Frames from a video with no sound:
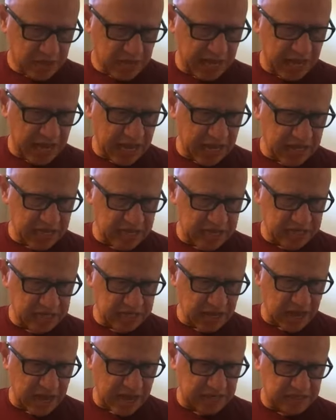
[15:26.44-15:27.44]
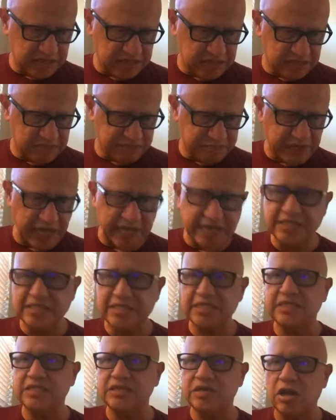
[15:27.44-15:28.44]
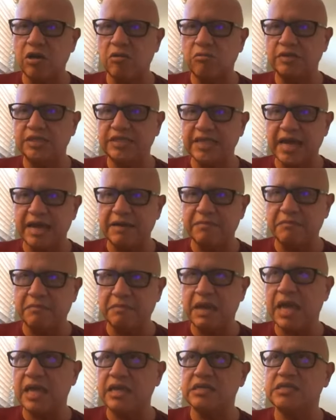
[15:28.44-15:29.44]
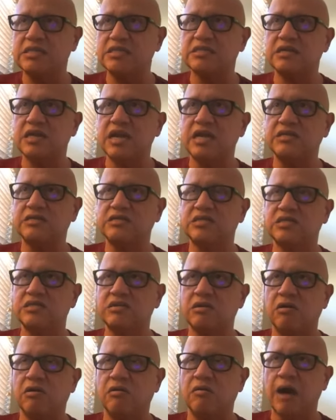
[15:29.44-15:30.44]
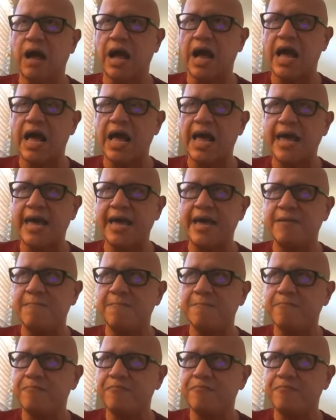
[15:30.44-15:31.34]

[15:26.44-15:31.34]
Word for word: and I, but I didn't know what that meant. And so I,